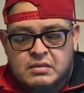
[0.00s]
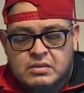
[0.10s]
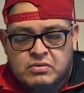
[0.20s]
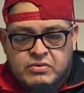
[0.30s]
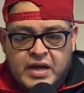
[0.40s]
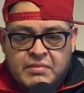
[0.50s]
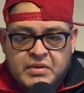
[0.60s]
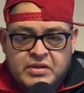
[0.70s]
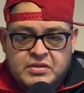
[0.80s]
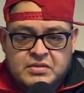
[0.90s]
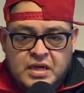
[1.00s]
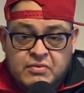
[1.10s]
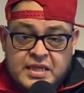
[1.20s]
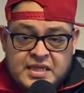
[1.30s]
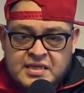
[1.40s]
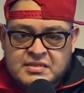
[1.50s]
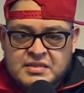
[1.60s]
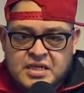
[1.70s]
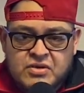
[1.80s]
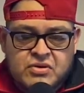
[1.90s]
grandmothers, abuelitas in
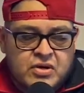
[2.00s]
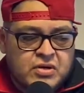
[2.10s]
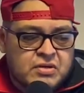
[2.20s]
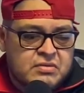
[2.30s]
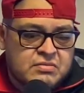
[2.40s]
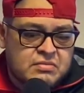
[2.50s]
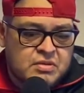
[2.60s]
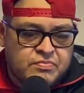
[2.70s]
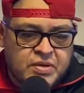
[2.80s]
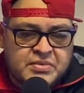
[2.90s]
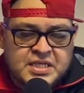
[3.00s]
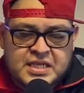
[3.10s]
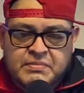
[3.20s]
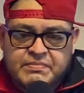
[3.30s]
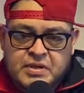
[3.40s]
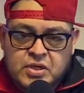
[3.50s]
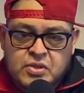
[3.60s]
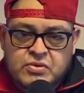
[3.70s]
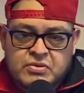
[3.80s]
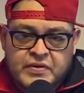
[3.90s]
general, are pretty much like the big
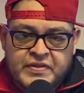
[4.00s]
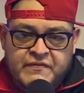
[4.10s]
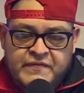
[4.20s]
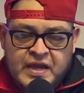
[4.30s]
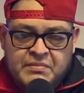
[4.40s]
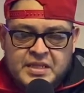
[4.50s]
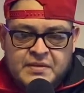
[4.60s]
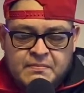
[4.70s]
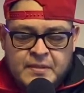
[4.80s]
glue of the family.